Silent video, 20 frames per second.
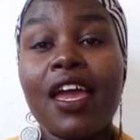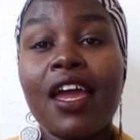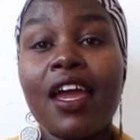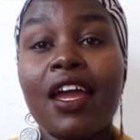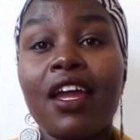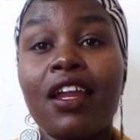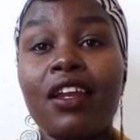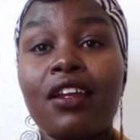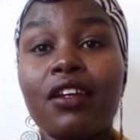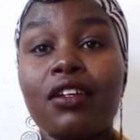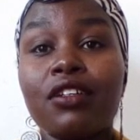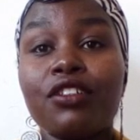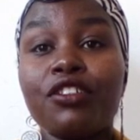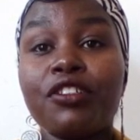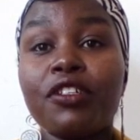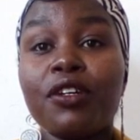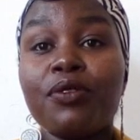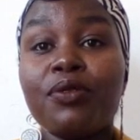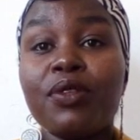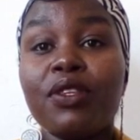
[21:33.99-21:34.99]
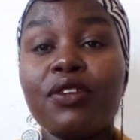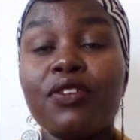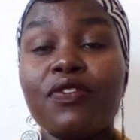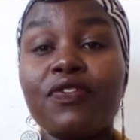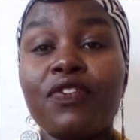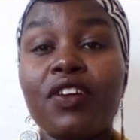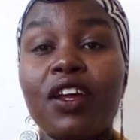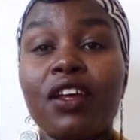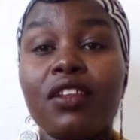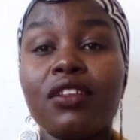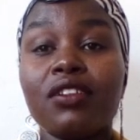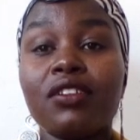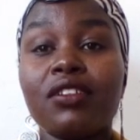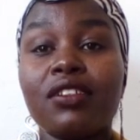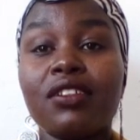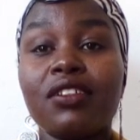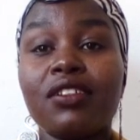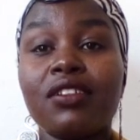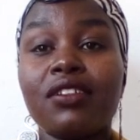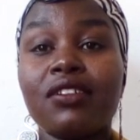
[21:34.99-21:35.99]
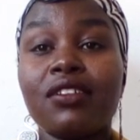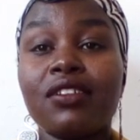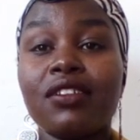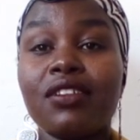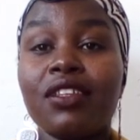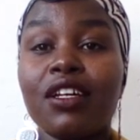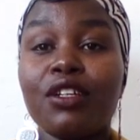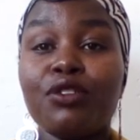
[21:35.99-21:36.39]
and share with your friends,